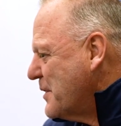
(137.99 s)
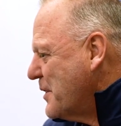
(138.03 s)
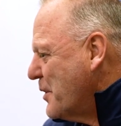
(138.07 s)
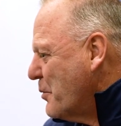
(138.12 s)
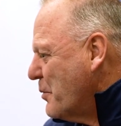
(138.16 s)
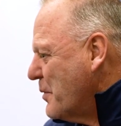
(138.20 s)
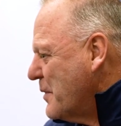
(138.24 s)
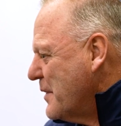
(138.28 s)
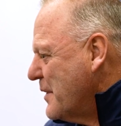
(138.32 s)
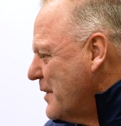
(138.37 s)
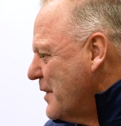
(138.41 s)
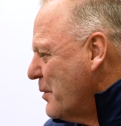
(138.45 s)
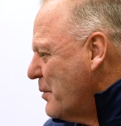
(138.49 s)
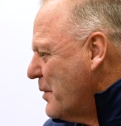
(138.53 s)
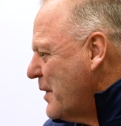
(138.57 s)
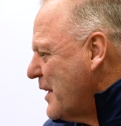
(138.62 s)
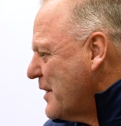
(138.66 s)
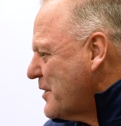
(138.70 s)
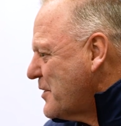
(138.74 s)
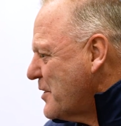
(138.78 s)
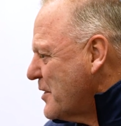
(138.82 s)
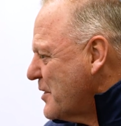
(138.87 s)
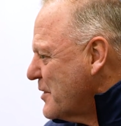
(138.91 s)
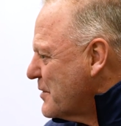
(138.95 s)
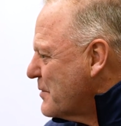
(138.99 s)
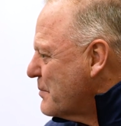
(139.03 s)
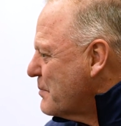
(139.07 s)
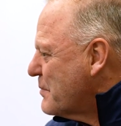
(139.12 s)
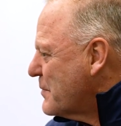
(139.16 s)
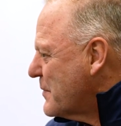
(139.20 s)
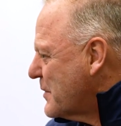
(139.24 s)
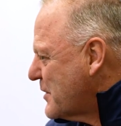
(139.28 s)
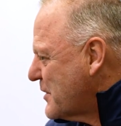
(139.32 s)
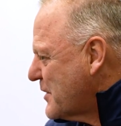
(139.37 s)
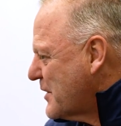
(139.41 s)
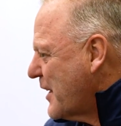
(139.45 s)
You want your
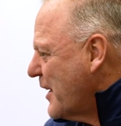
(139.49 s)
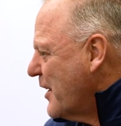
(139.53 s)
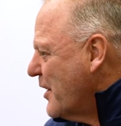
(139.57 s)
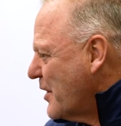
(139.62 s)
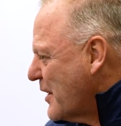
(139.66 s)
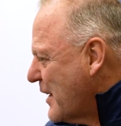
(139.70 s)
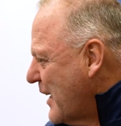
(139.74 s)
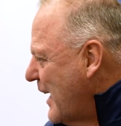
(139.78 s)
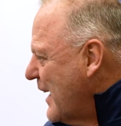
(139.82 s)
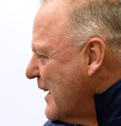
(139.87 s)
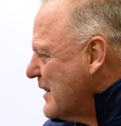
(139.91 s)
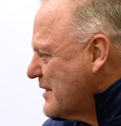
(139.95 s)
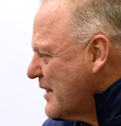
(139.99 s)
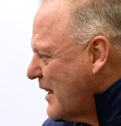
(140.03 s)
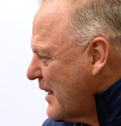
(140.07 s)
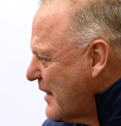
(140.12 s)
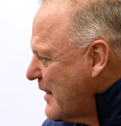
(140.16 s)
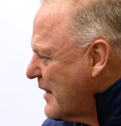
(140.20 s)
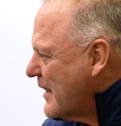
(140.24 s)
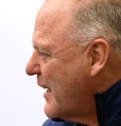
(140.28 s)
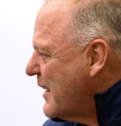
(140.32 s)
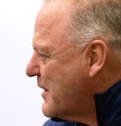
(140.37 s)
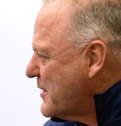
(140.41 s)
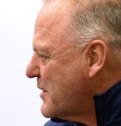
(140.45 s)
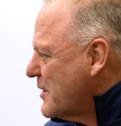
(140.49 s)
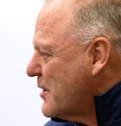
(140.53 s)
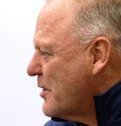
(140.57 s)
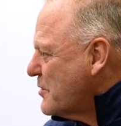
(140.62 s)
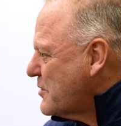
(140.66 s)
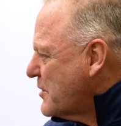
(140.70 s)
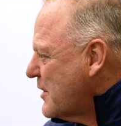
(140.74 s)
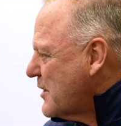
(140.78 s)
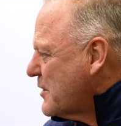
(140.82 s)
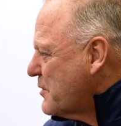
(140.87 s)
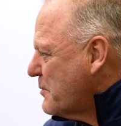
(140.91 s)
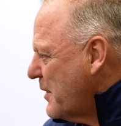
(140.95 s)
skill guys on the ice in
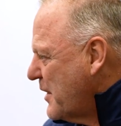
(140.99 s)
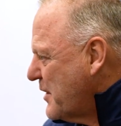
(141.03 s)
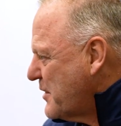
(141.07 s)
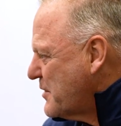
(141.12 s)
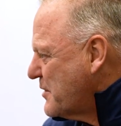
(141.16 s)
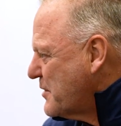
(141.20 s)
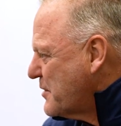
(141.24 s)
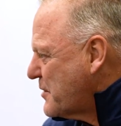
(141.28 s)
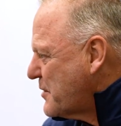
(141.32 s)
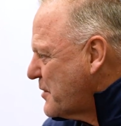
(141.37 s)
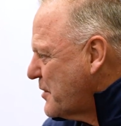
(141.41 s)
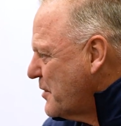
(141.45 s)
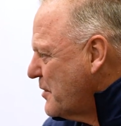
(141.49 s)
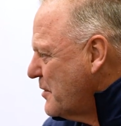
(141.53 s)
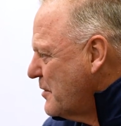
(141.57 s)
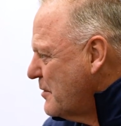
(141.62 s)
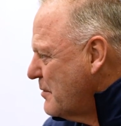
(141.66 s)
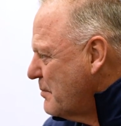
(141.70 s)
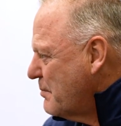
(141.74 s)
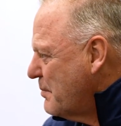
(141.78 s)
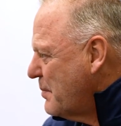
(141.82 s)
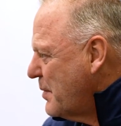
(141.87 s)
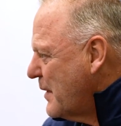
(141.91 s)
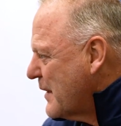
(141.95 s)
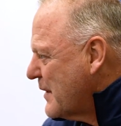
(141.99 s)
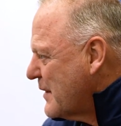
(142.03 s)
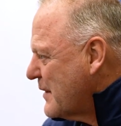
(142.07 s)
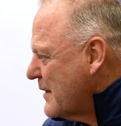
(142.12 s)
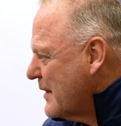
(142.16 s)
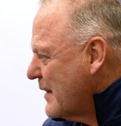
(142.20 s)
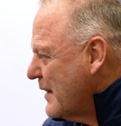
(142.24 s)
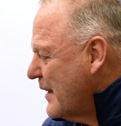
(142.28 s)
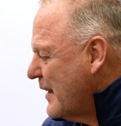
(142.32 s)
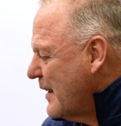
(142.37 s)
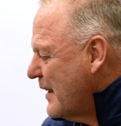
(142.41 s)
those situations too, but